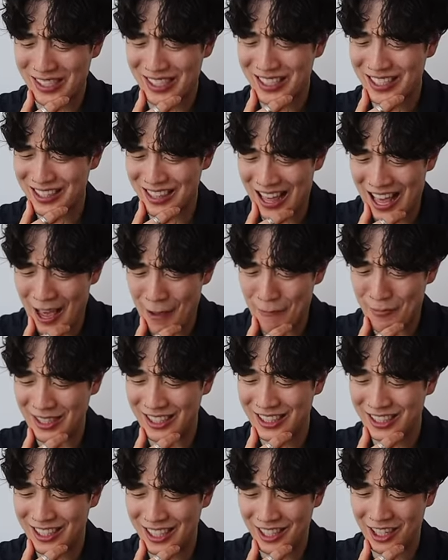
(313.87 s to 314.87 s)
slap me,
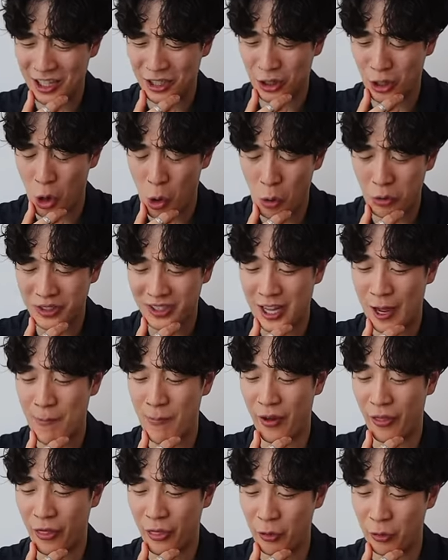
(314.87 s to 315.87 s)
stick your toes down
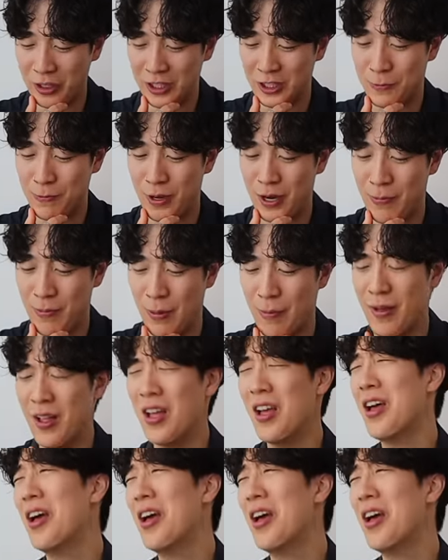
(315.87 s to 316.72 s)
my throat and spit them up.